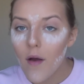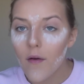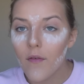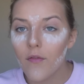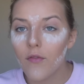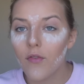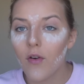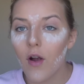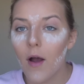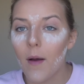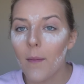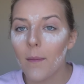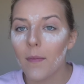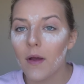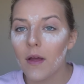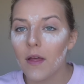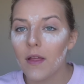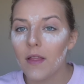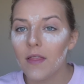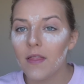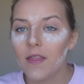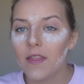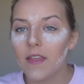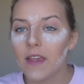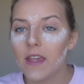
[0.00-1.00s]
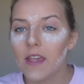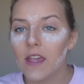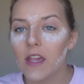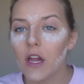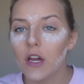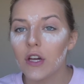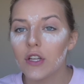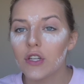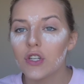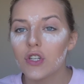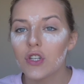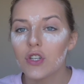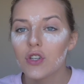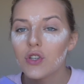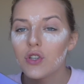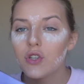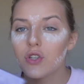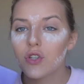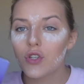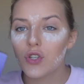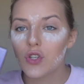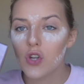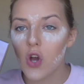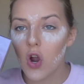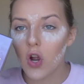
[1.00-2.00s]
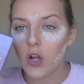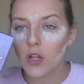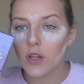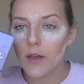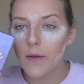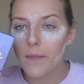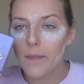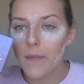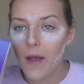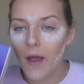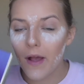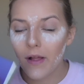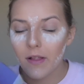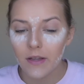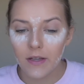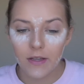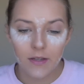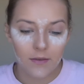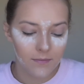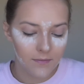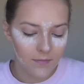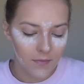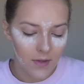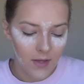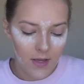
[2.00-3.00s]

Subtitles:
from the Tarte Lip Palette.